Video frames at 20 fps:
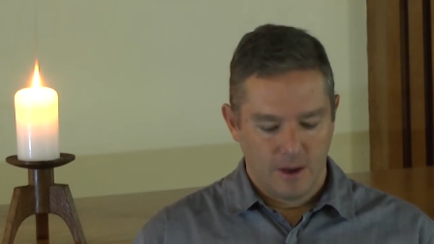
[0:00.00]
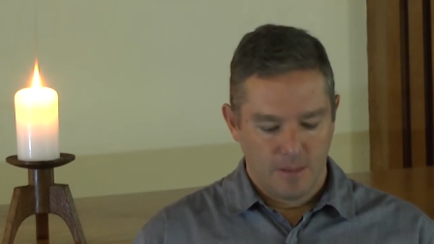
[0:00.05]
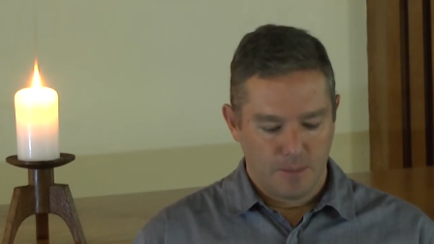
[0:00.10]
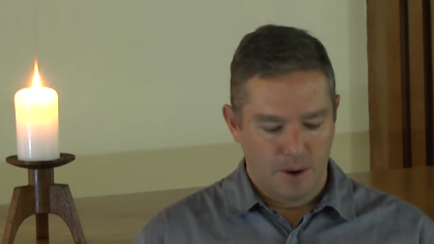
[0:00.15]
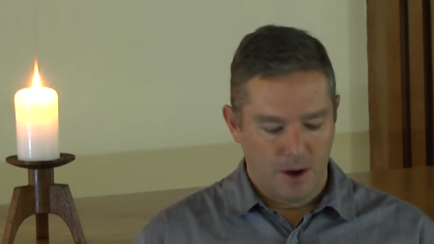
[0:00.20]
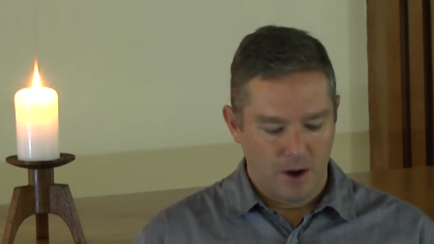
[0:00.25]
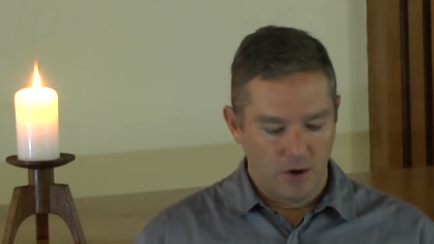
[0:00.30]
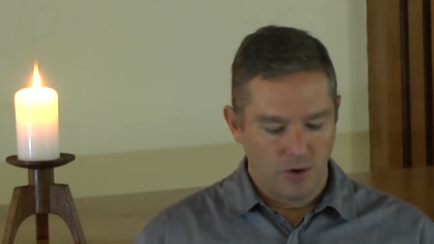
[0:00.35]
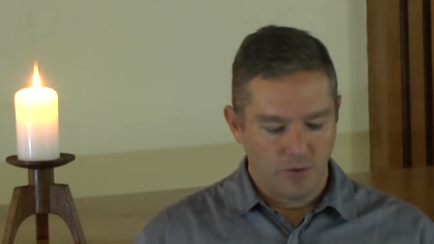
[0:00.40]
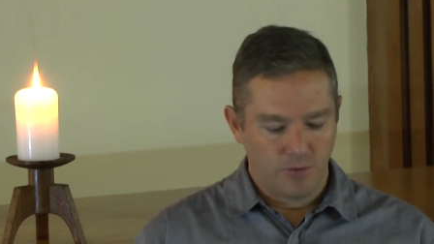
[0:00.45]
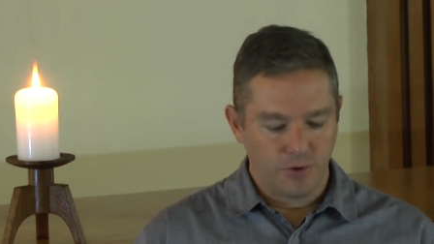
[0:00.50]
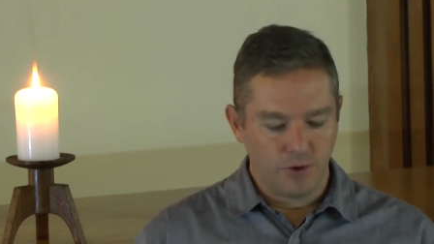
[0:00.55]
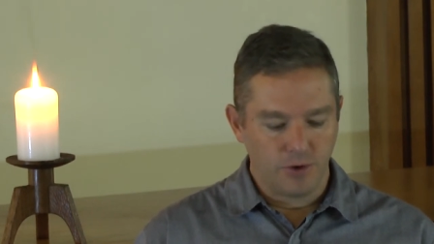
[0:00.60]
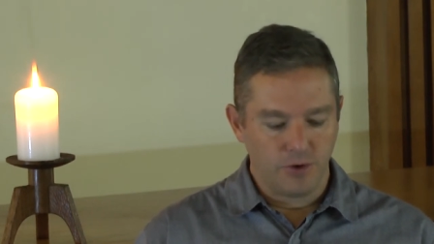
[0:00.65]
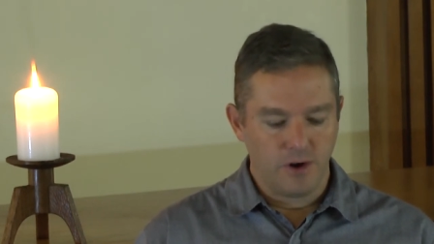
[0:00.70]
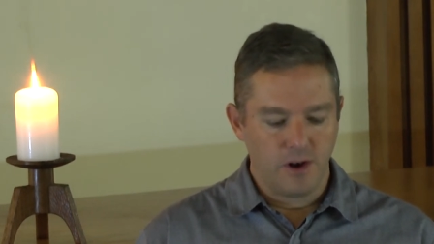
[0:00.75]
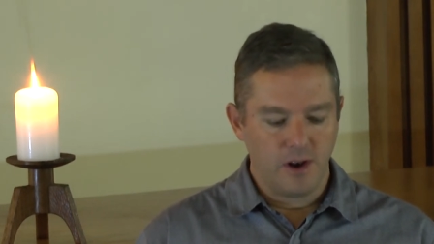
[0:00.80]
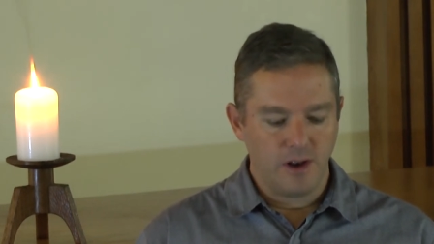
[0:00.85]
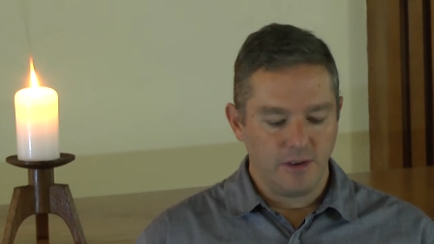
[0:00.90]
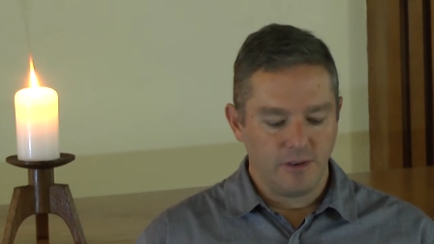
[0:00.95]
powerful
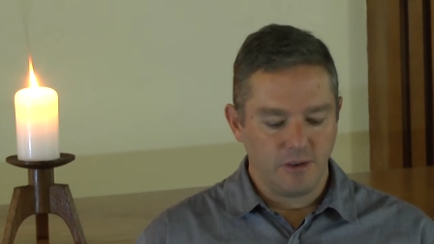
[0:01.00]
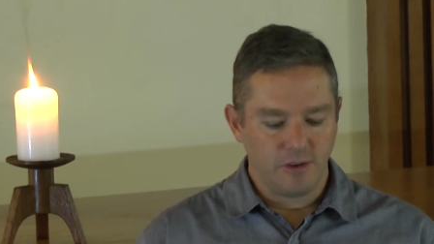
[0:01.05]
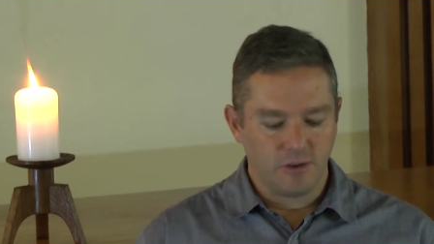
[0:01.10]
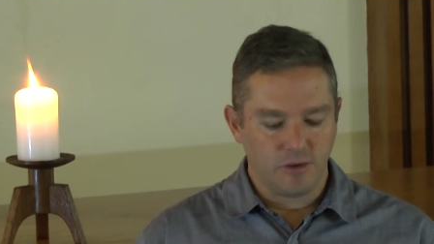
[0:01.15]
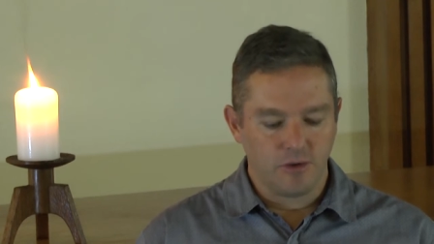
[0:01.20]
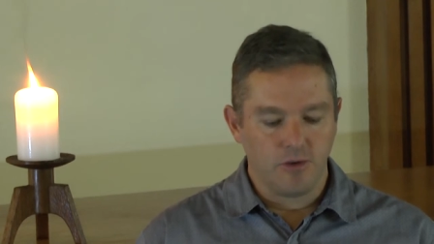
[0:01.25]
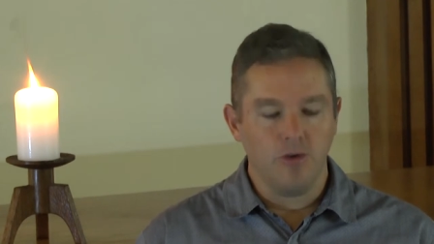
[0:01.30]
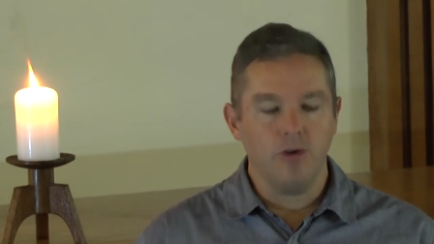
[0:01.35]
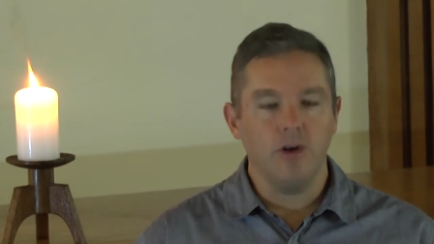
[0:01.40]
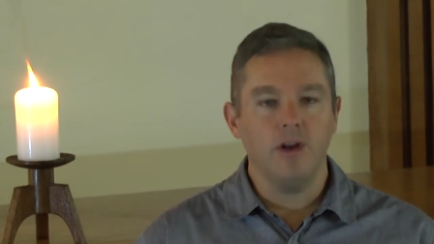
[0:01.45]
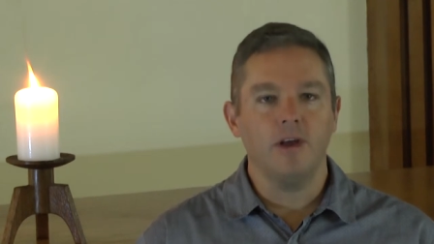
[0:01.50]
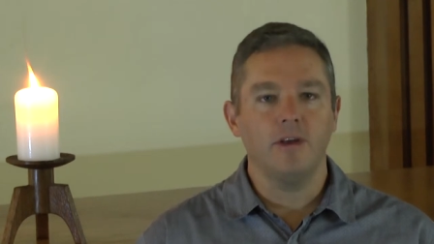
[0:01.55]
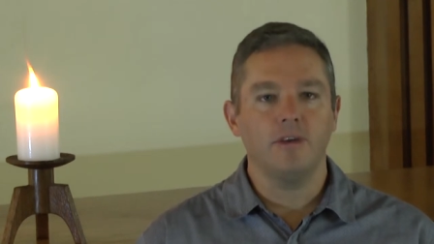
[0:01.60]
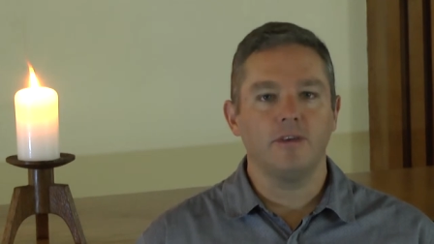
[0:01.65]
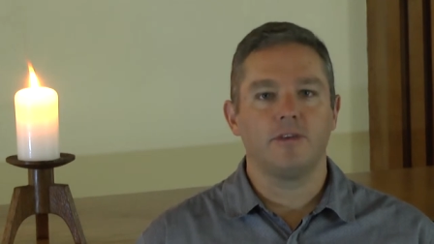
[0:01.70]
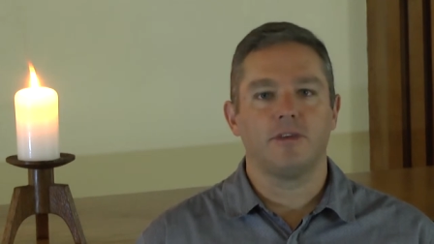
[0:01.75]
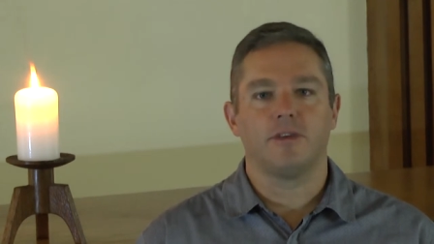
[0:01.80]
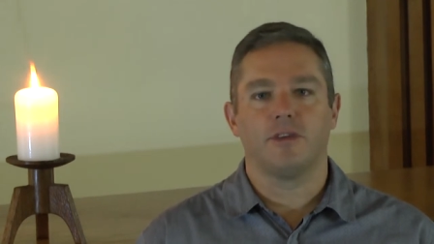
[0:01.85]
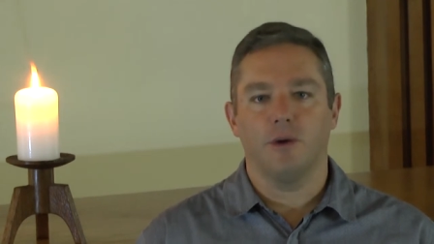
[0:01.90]
religious rulers,